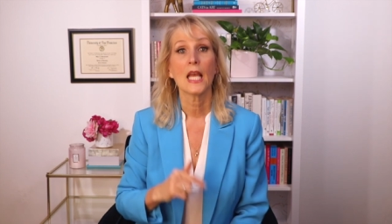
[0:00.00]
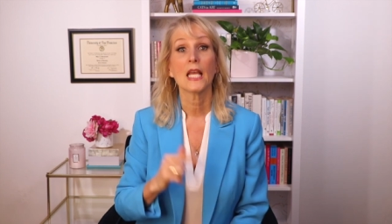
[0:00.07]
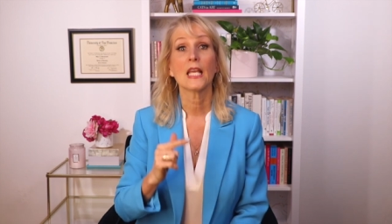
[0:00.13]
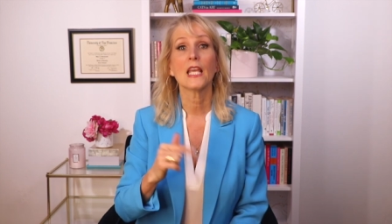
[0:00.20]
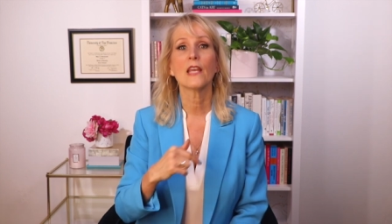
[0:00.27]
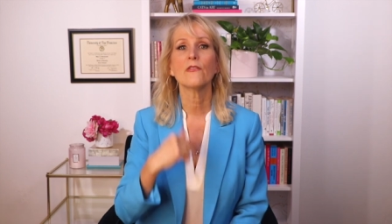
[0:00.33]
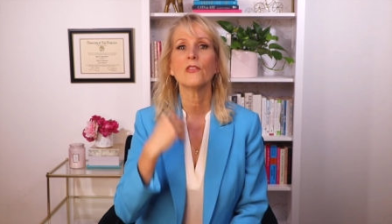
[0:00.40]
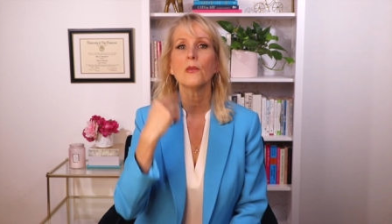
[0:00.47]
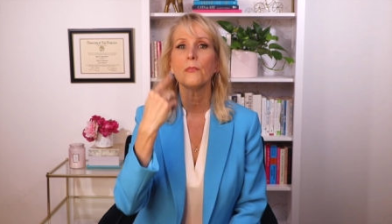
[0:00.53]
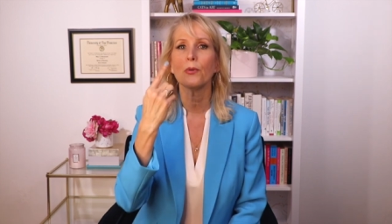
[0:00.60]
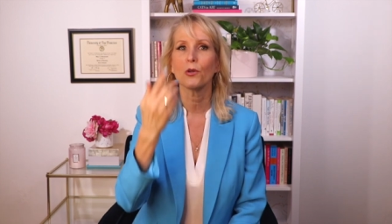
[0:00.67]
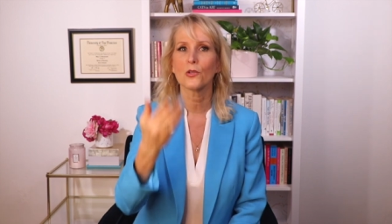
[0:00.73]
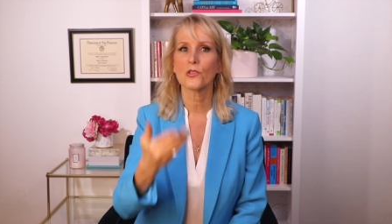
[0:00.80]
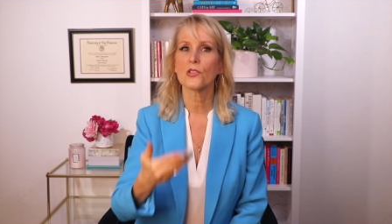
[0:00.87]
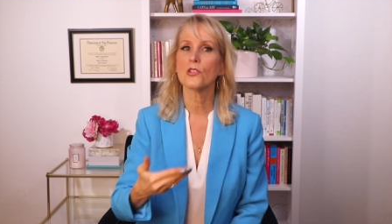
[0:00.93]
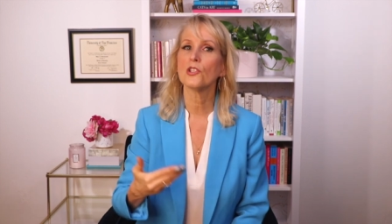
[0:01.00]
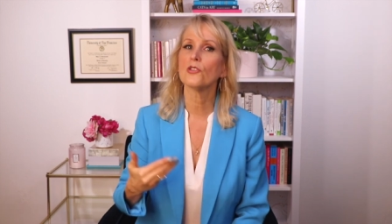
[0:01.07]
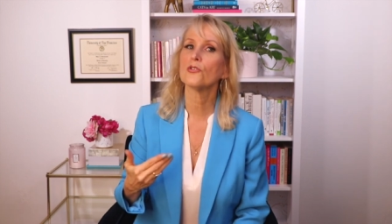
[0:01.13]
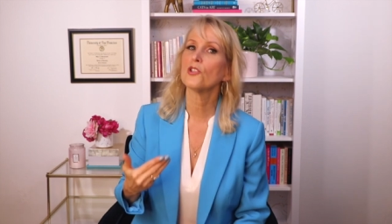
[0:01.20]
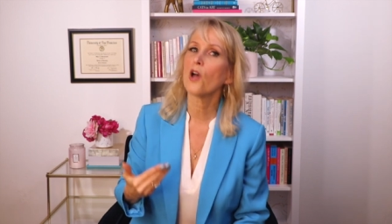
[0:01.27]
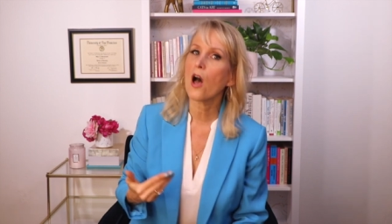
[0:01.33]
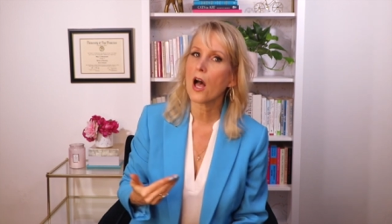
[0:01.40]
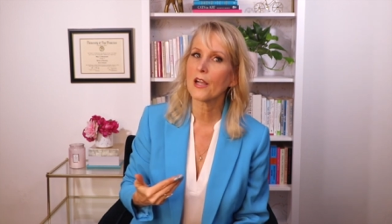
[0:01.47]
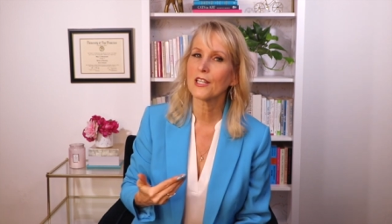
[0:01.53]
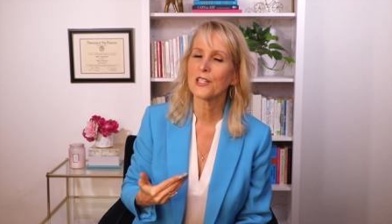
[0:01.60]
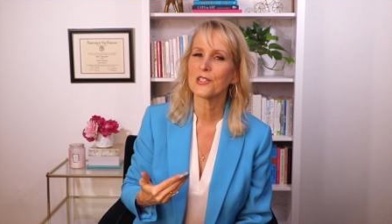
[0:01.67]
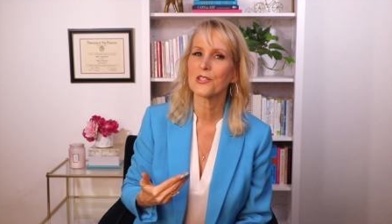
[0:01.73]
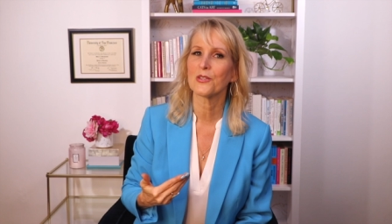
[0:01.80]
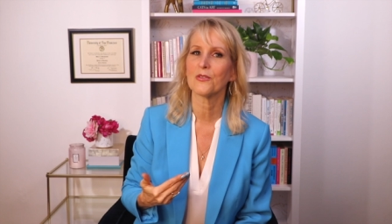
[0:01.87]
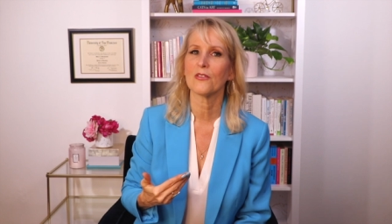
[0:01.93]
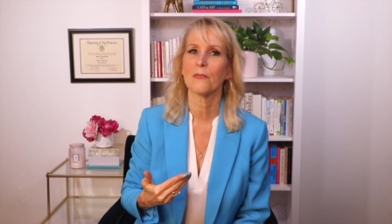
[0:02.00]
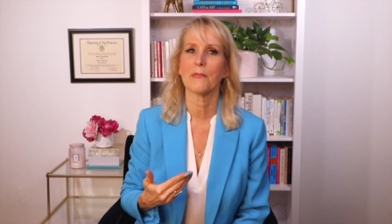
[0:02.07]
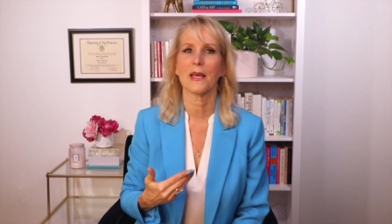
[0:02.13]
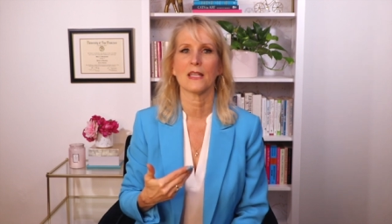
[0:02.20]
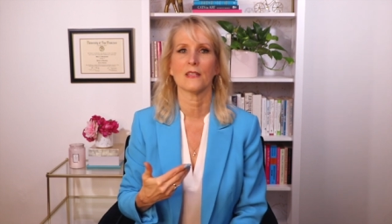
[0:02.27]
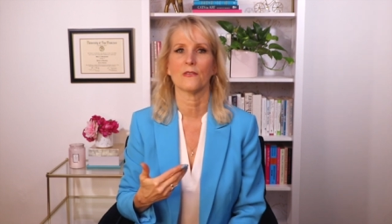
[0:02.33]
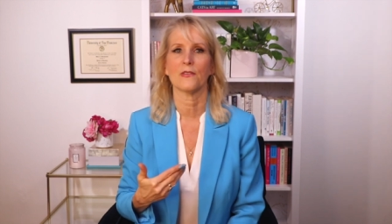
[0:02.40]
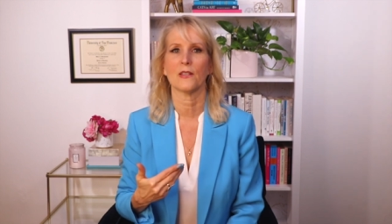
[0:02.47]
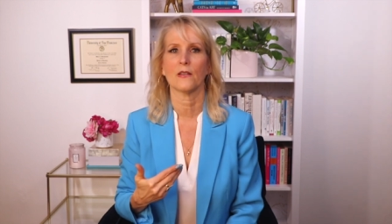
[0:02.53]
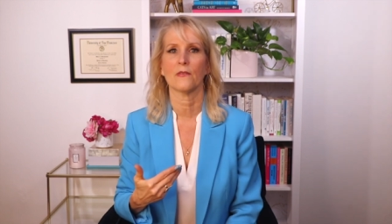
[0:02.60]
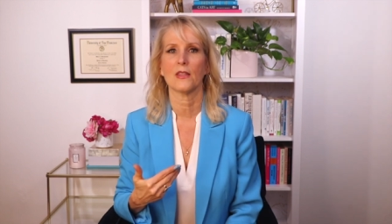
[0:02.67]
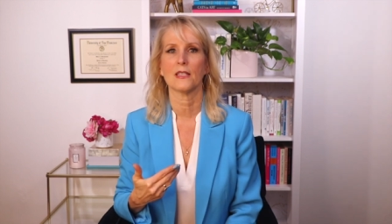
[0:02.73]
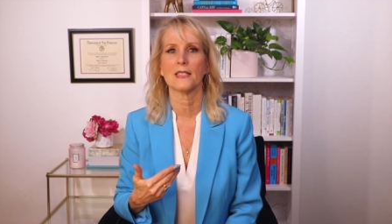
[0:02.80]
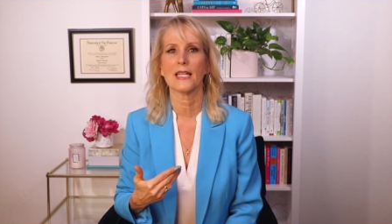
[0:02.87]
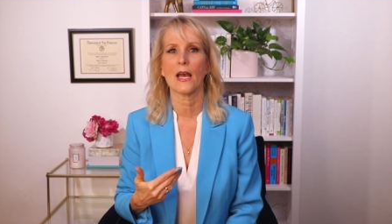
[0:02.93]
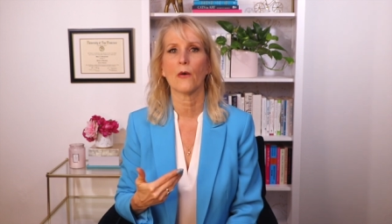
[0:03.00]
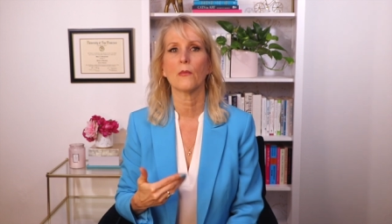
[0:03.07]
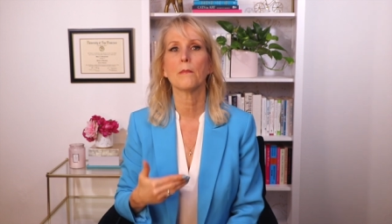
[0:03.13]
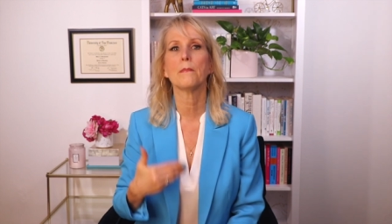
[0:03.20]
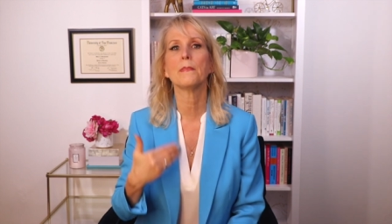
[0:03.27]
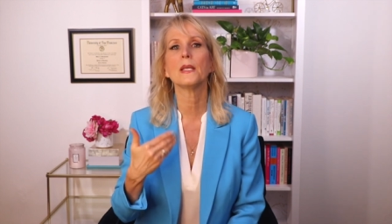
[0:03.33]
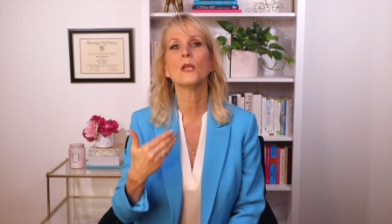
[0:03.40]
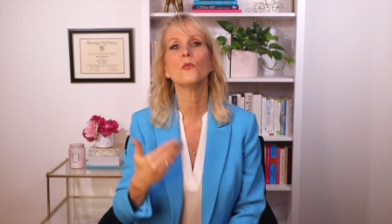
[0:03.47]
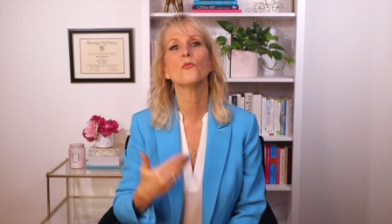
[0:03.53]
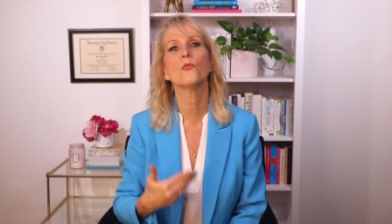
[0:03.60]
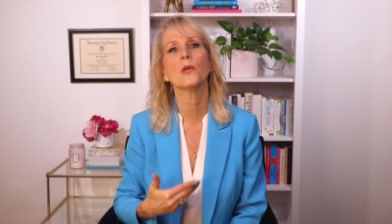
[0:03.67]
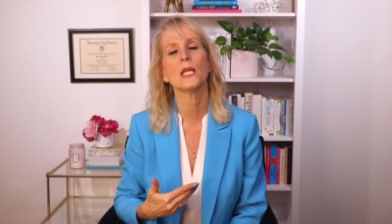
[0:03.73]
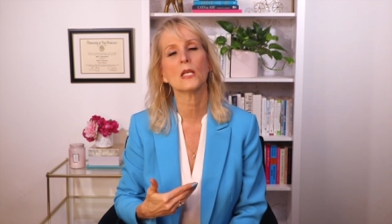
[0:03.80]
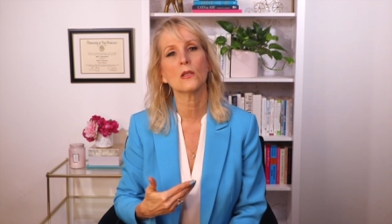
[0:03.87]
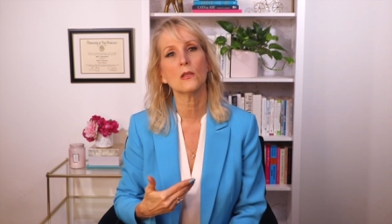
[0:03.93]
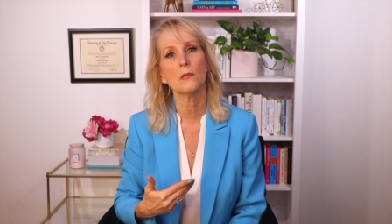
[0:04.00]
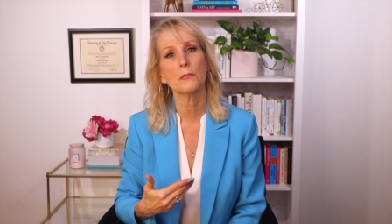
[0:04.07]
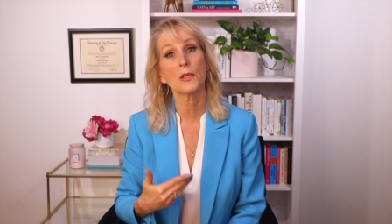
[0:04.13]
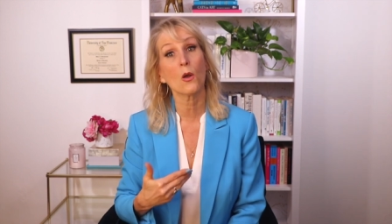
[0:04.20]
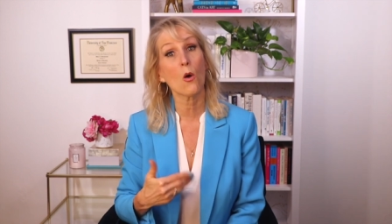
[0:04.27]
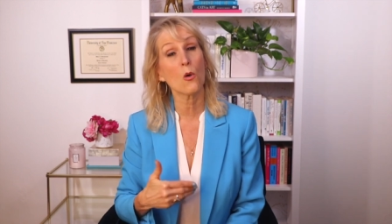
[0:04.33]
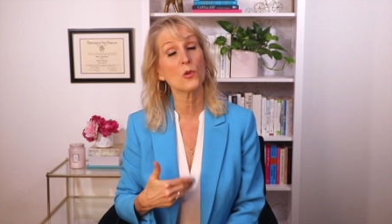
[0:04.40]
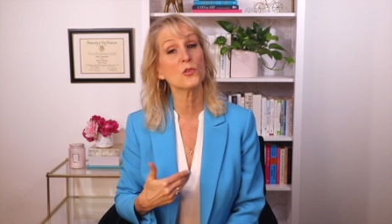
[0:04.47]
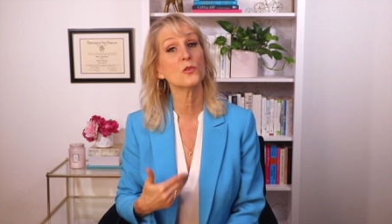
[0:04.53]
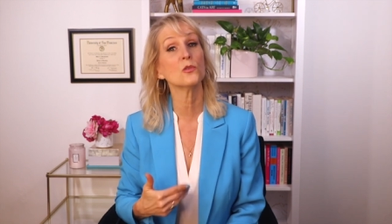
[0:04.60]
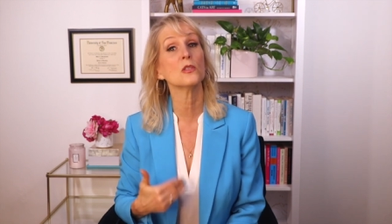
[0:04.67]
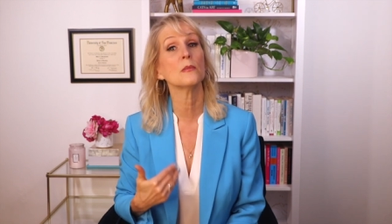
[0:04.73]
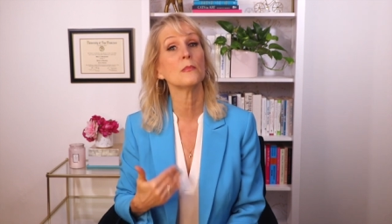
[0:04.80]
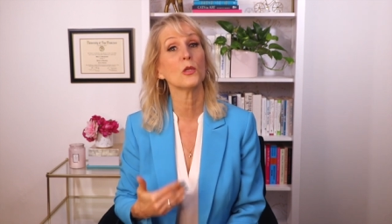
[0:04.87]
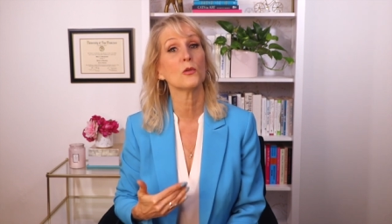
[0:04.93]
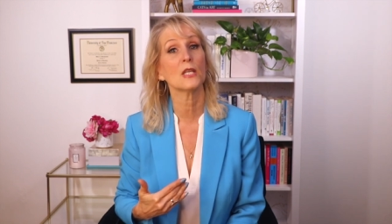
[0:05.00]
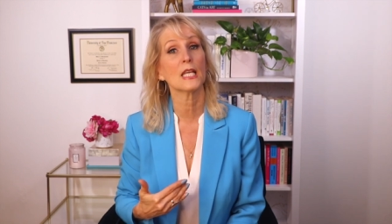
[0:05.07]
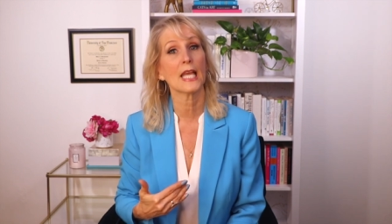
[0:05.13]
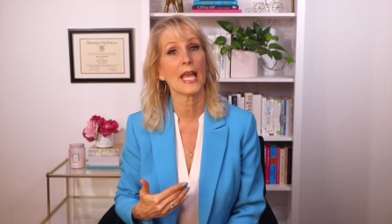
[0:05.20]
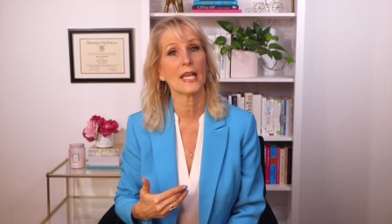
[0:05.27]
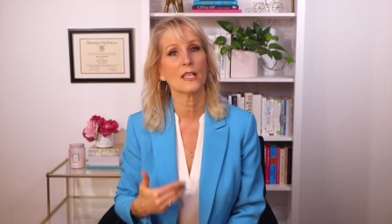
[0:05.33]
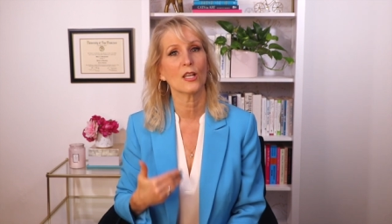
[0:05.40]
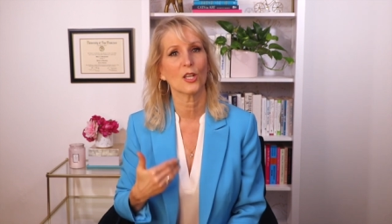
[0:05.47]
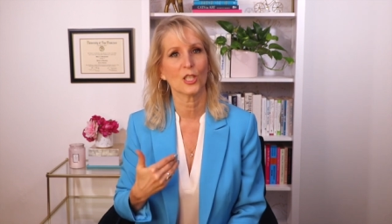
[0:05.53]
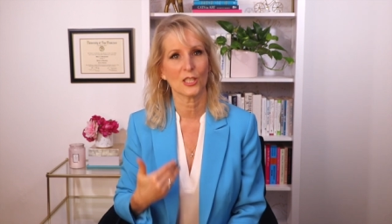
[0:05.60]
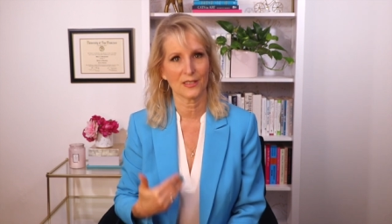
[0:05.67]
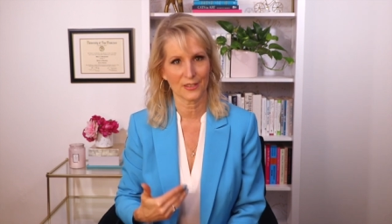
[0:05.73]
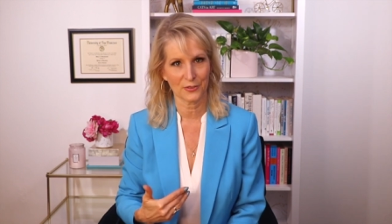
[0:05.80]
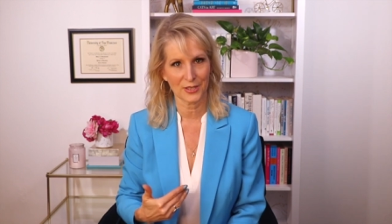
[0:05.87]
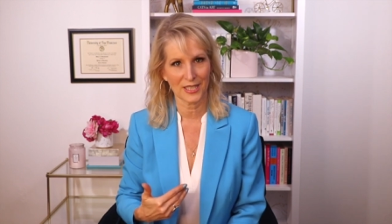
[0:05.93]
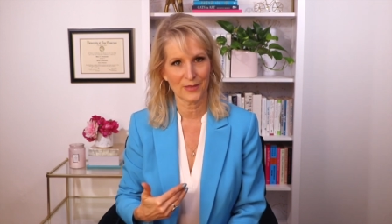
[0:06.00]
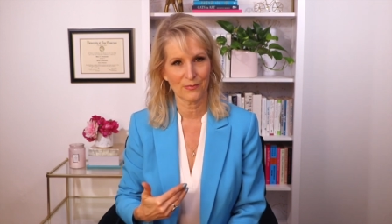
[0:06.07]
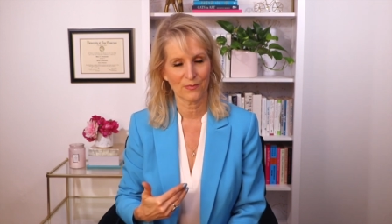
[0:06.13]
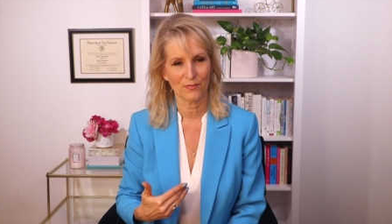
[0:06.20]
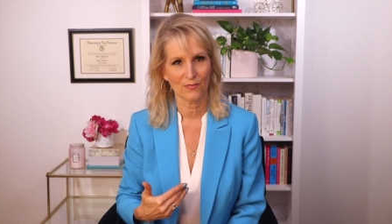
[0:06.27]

Give the person you're talking to the benefit of the doubt. Be real, but also communicate clearly.